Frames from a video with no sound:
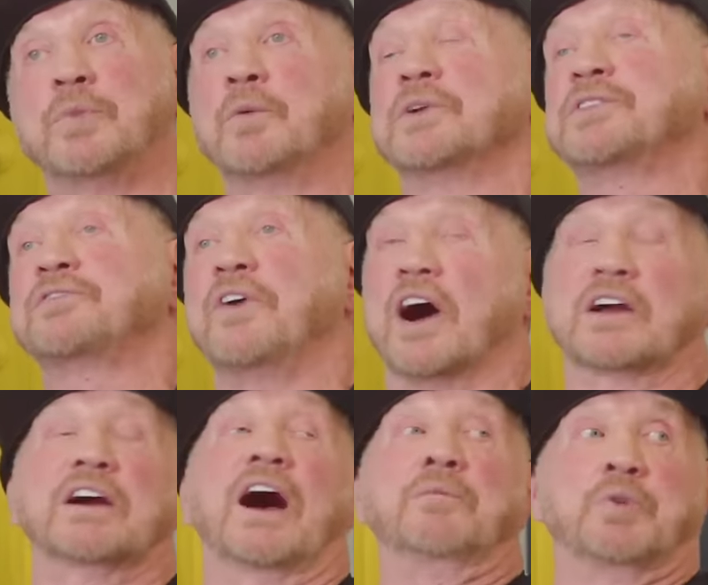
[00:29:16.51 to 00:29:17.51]
But what the fuck?
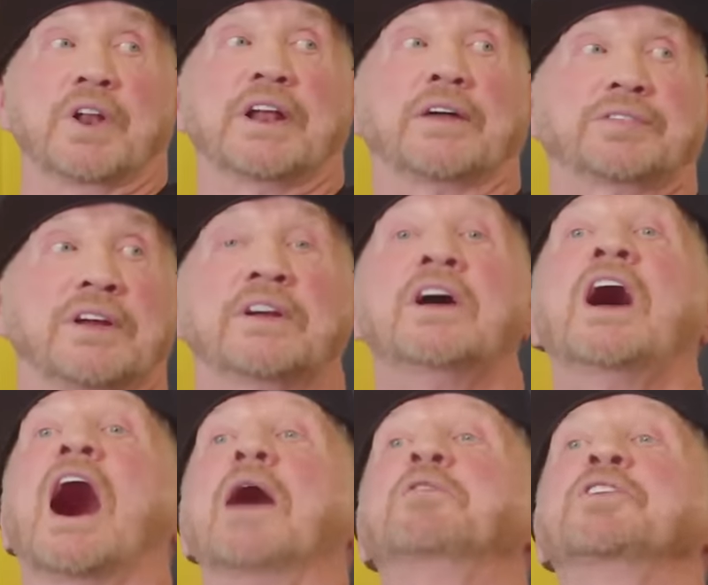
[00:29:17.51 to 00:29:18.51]
I put it out there.
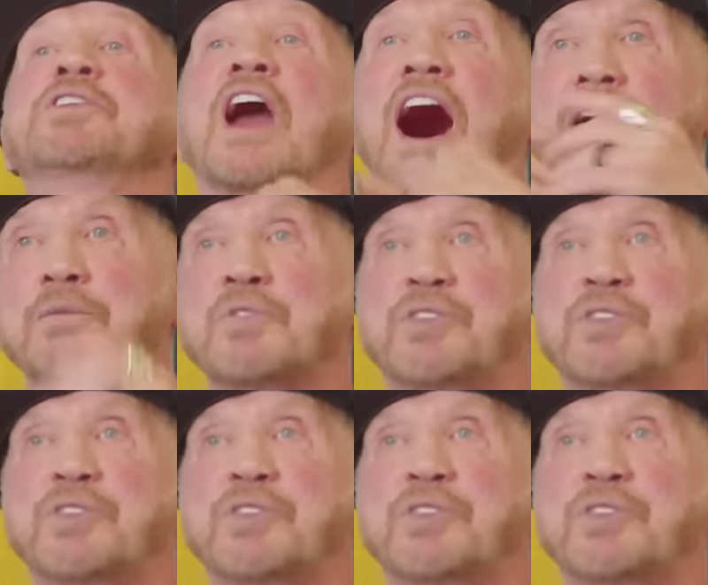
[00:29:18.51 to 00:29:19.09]
I would have got him